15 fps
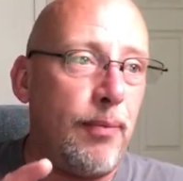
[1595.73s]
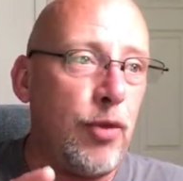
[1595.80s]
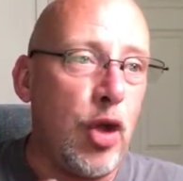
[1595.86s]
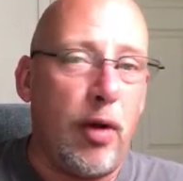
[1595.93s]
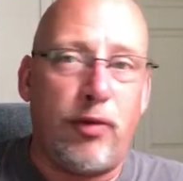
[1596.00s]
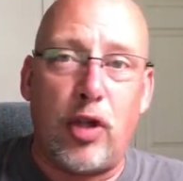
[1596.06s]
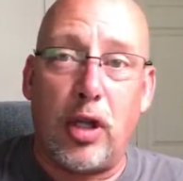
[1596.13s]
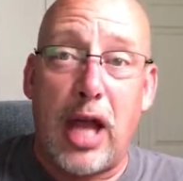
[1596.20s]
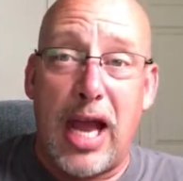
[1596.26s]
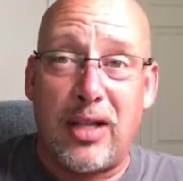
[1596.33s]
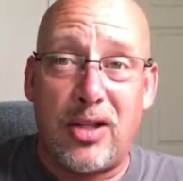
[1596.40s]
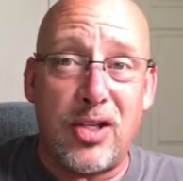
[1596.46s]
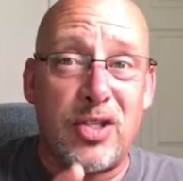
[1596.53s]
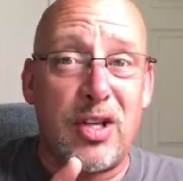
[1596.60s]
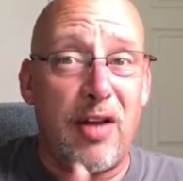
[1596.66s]
you know, if you like
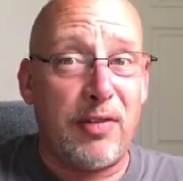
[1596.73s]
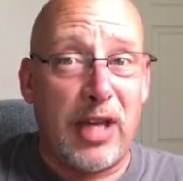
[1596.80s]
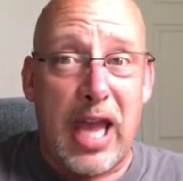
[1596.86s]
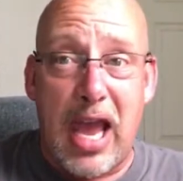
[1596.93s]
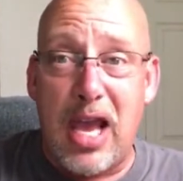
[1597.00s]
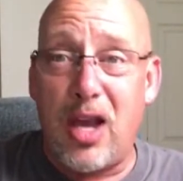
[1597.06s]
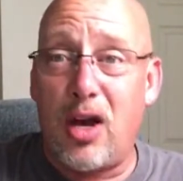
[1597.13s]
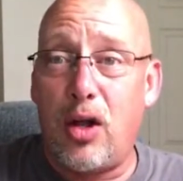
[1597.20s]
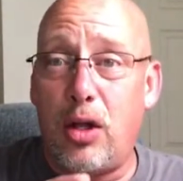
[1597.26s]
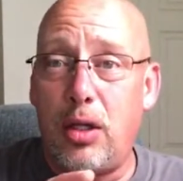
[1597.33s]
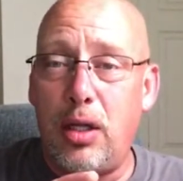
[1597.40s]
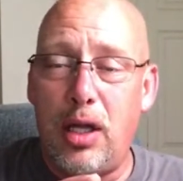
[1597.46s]
the stuff, kale